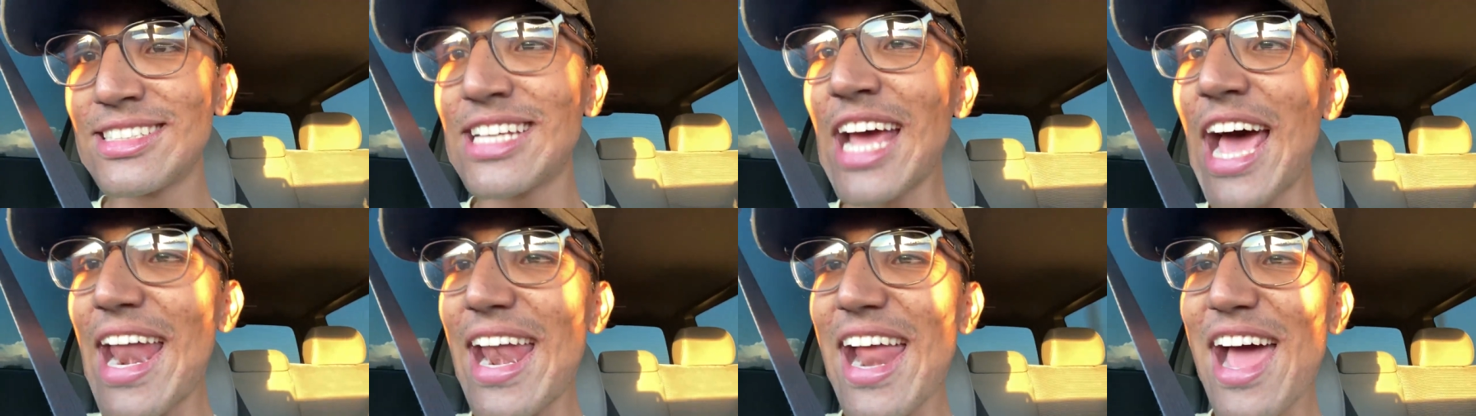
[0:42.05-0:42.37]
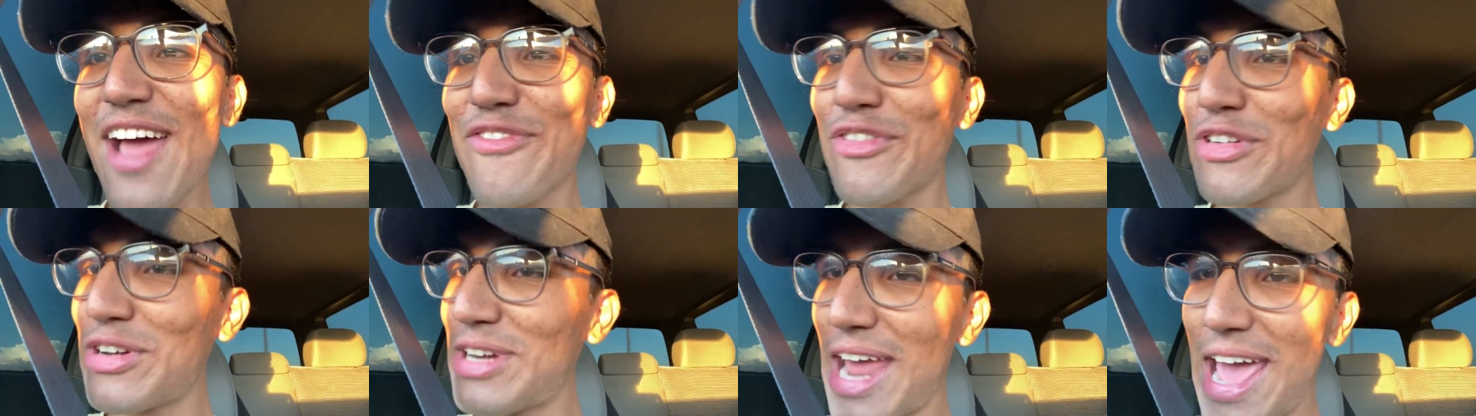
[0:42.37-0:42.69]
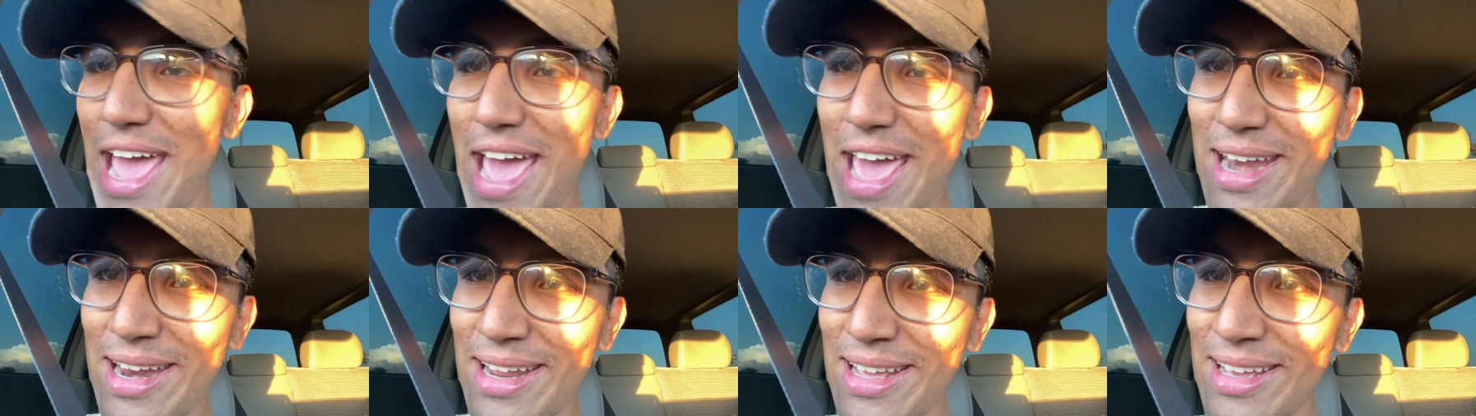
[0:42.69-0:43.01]
China, if you're
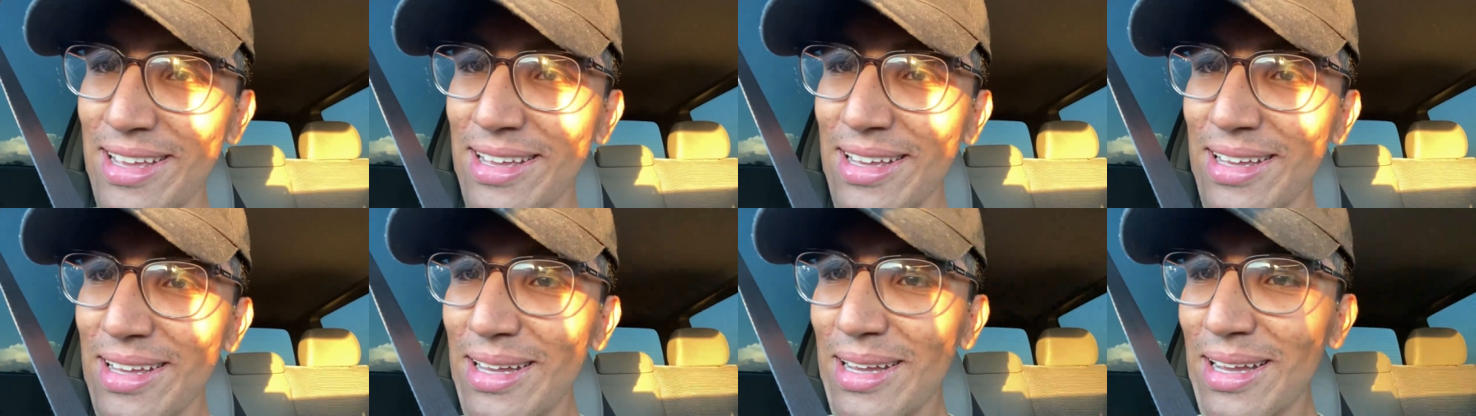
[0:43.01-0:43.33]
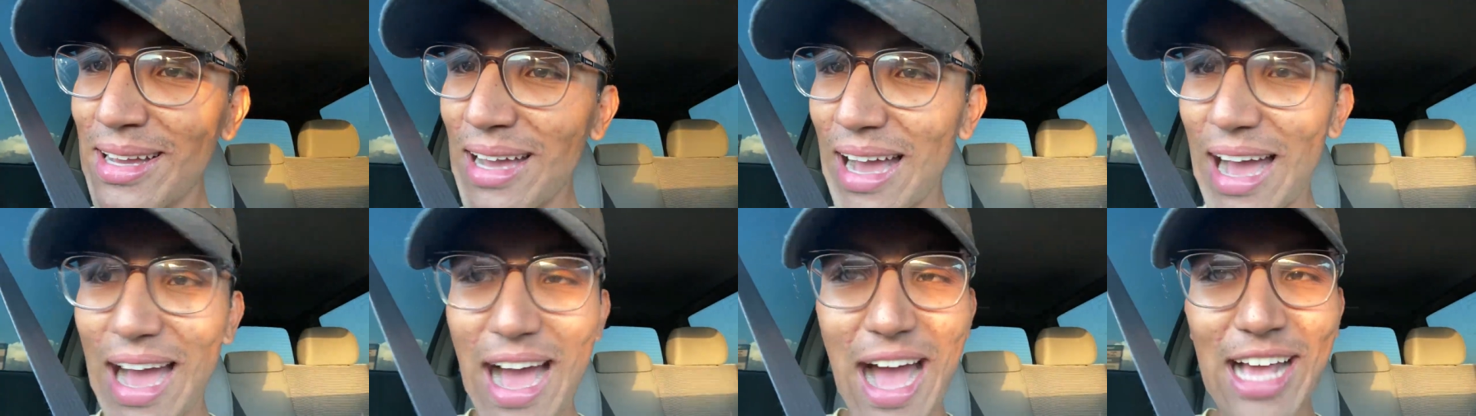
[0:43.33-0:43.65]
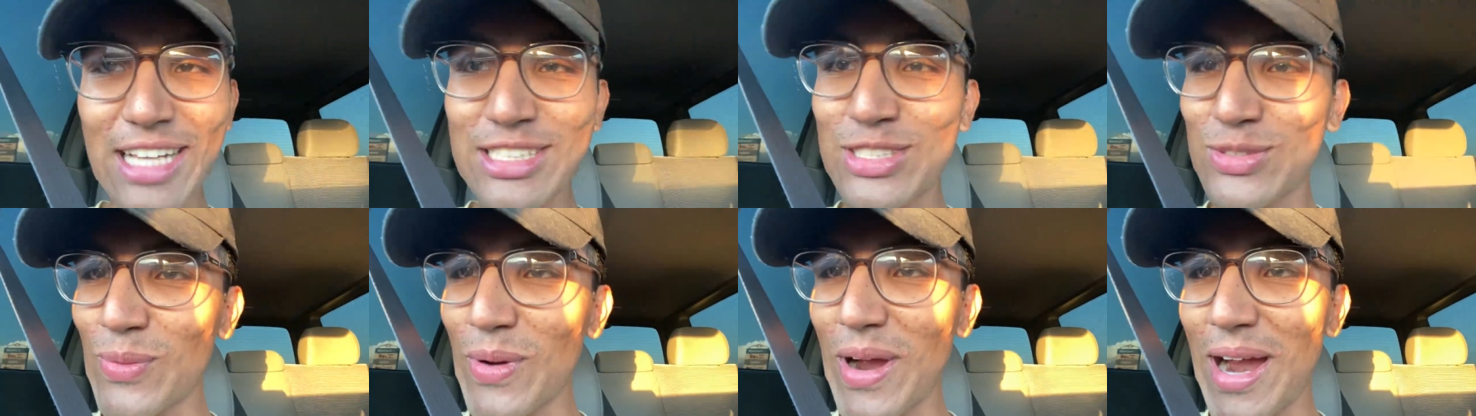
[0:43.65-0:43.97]
dead,
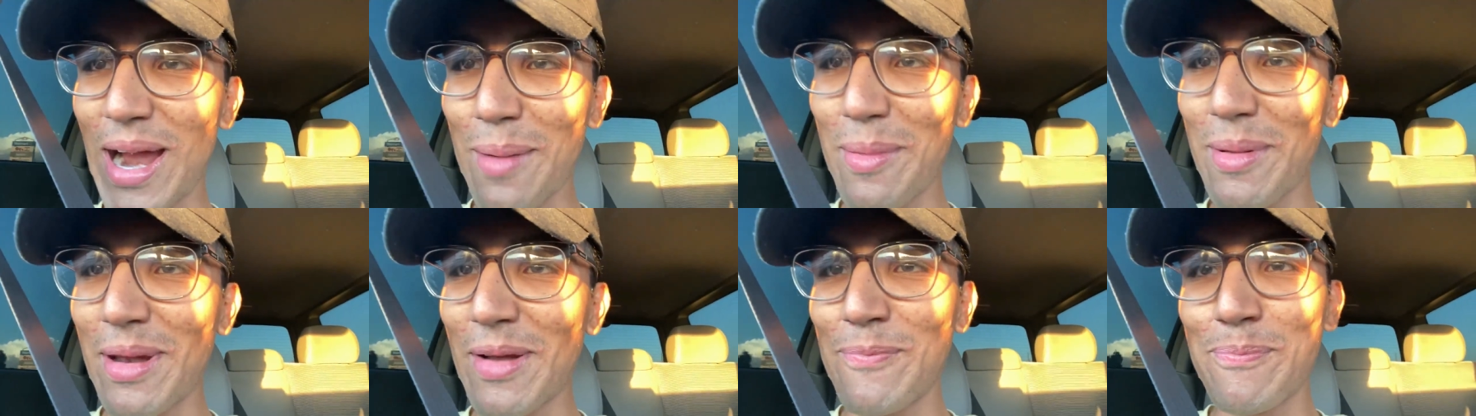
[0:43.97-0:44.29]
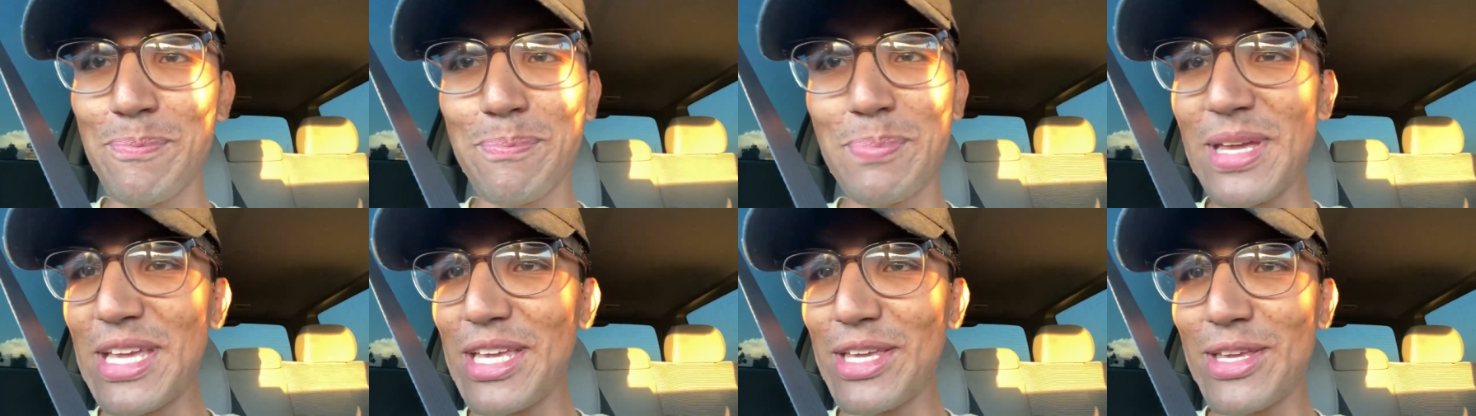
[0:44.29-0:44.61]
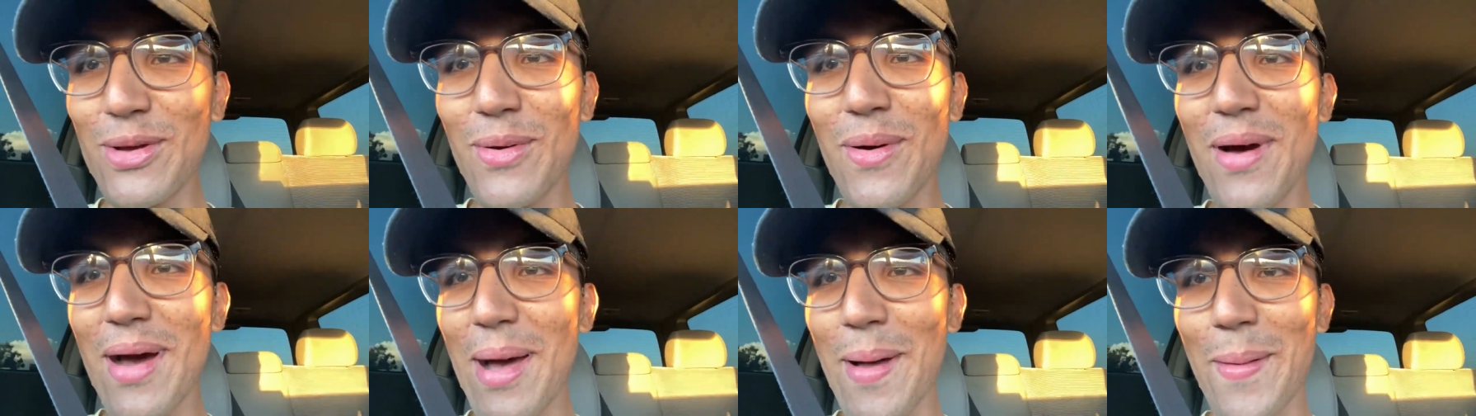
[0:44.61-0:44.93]
I swear I'm gonna beat
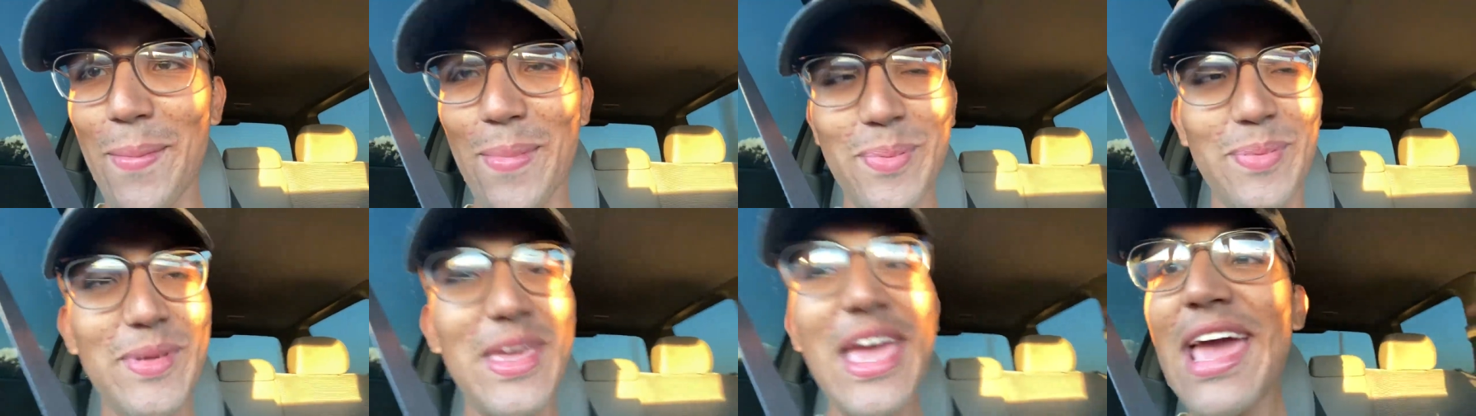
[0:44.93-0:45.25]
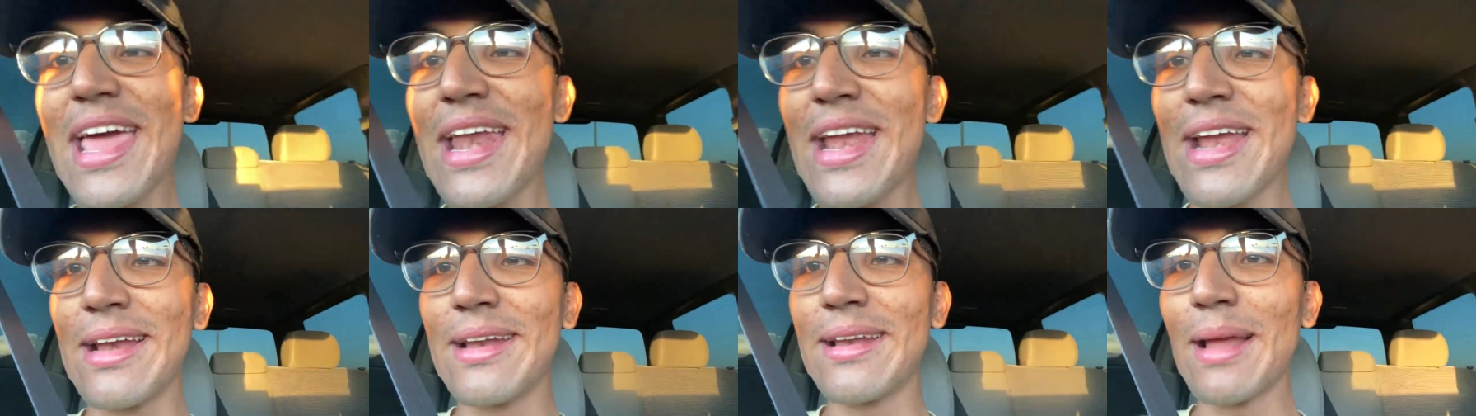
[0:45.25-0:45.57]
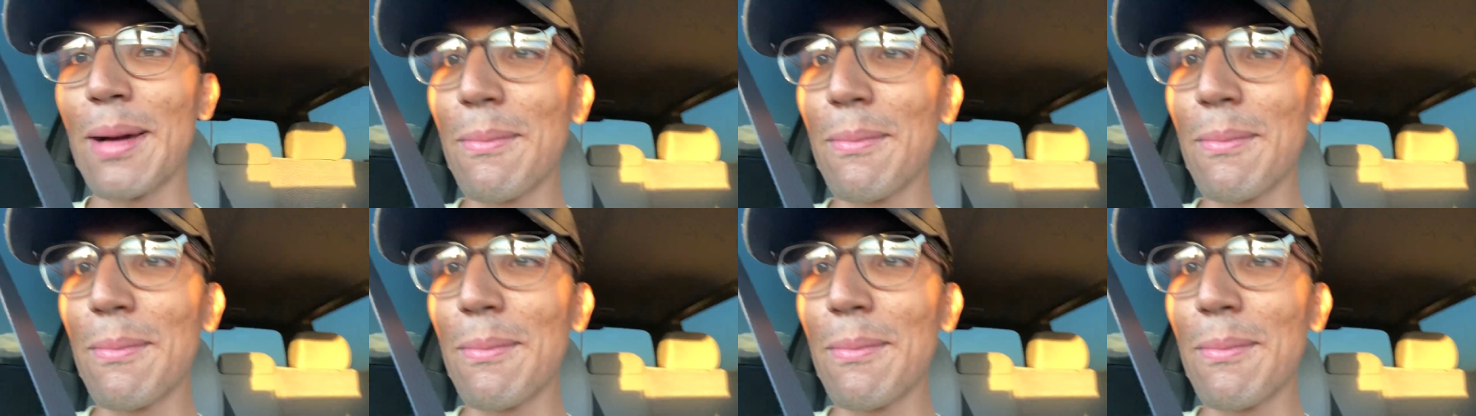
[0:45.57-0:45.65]
you up. I'm kidding.